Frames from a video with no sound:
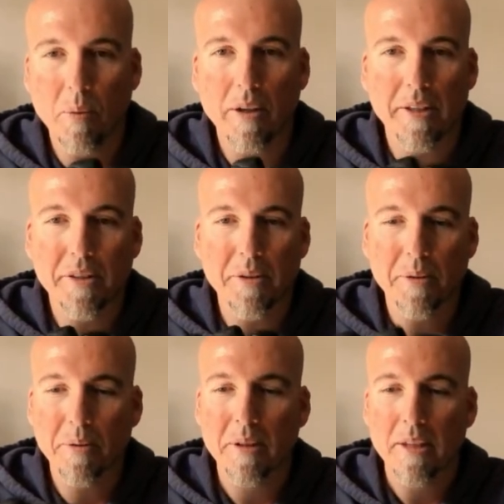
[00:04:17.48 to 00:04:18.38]
a
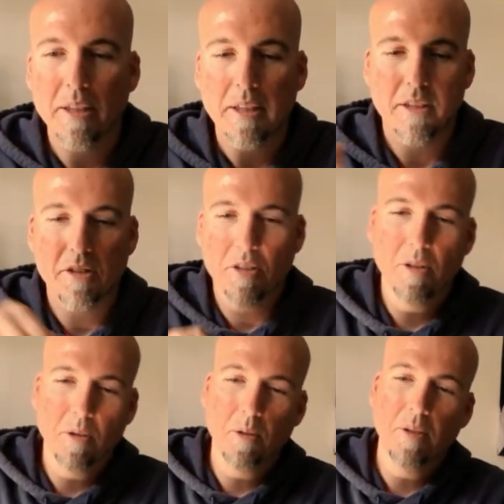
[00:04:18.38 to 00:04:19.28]
button, this
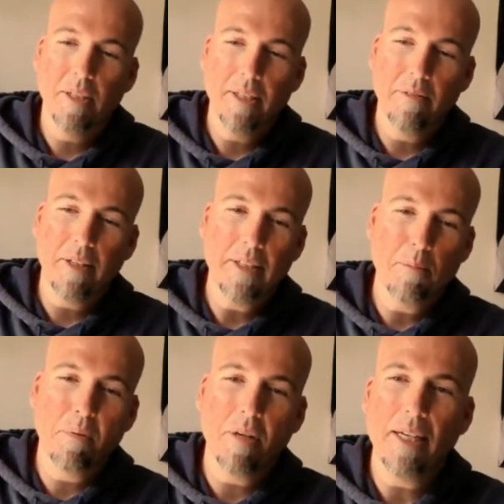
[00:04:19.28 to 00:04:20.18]
extra
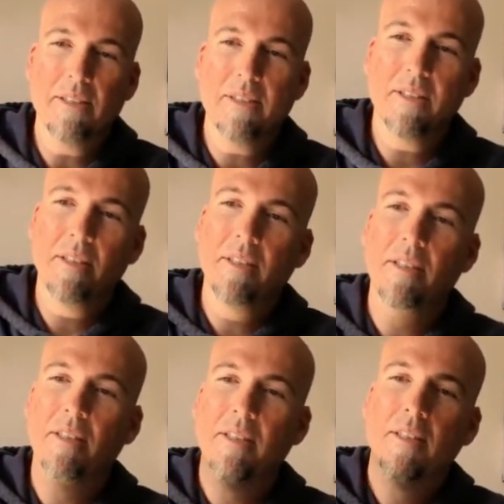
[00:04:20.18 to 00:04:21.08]
material
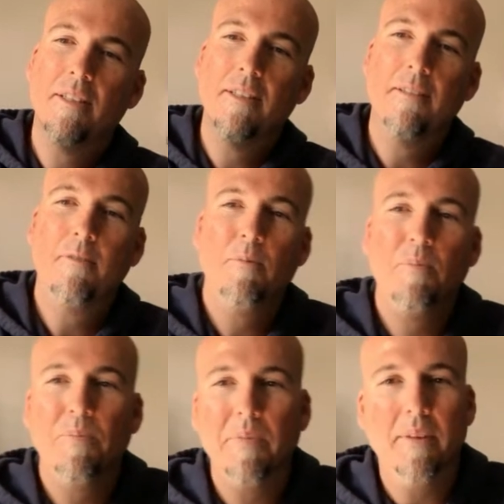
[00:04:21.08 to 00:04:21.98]
actually
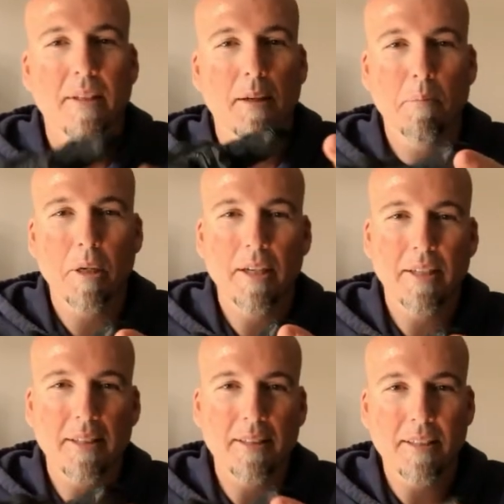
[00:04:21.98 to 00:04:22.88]
selects things,
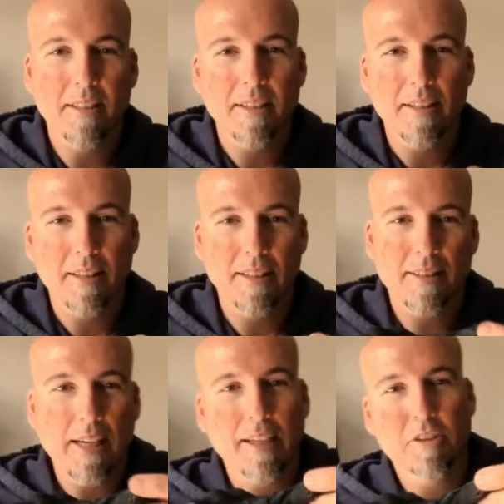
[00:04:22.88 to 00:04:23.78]
and
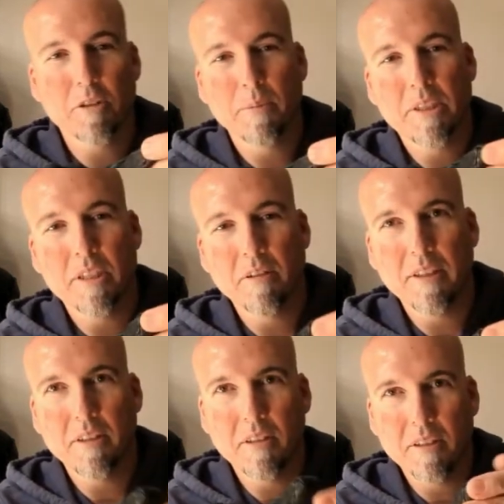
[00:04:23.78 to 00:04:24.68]
because it's a little
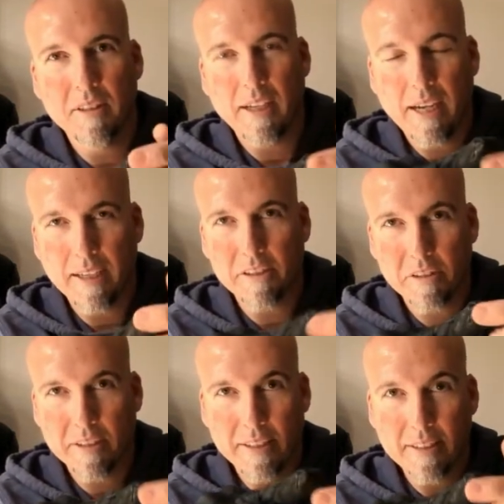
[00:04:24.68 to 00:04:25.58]
loose
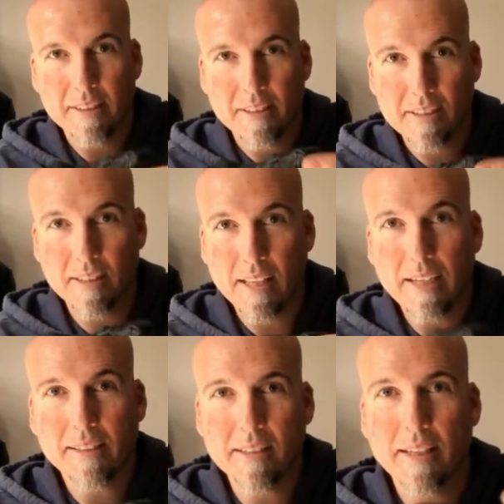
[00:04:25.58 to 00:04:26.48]
and the
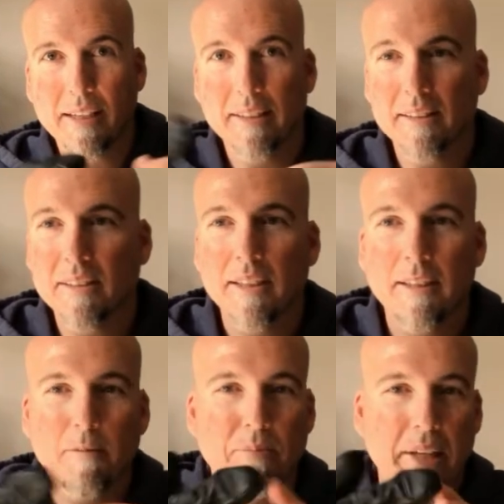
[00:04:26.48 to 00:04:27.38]
leather is a
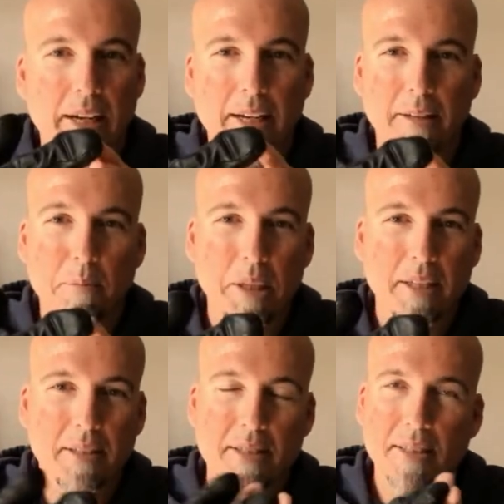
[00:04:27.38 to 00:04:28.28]
little thicker than on
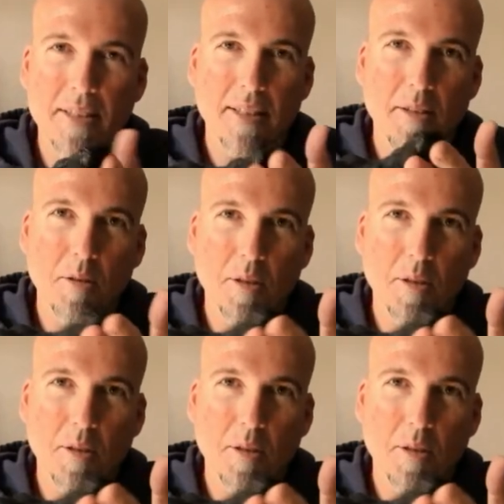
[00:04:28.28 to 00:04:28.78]
the REV'IT,